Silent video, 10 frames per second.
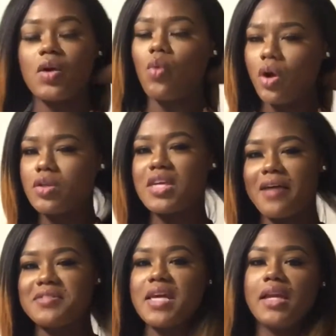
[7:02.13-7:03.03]
The oils
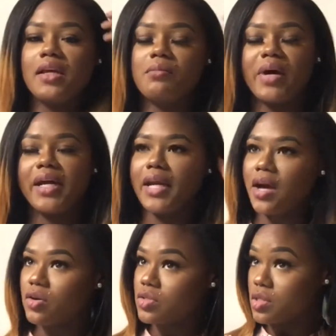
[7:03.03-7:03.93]
have set in by
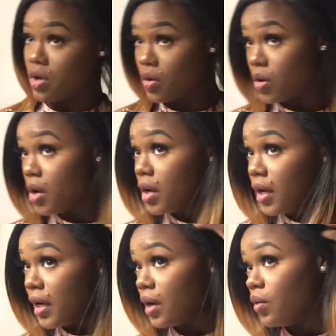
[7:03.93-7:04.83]
now, so
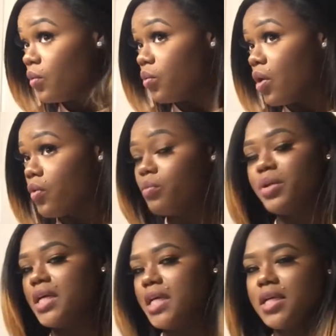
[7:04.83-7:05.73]
it won't
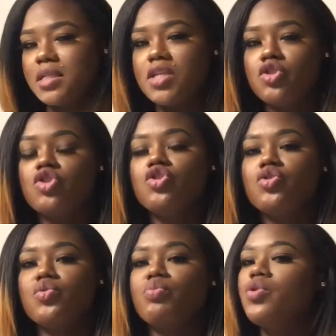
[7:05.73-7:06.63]
be easy
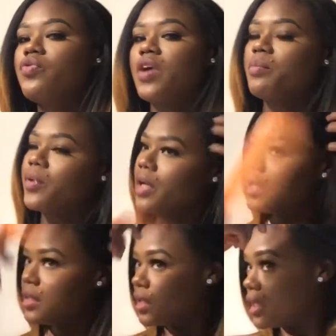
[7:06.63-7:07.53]
to poof up or
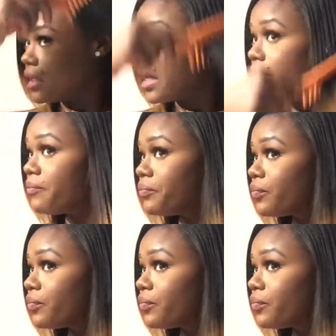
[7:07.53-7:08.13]
anything like that.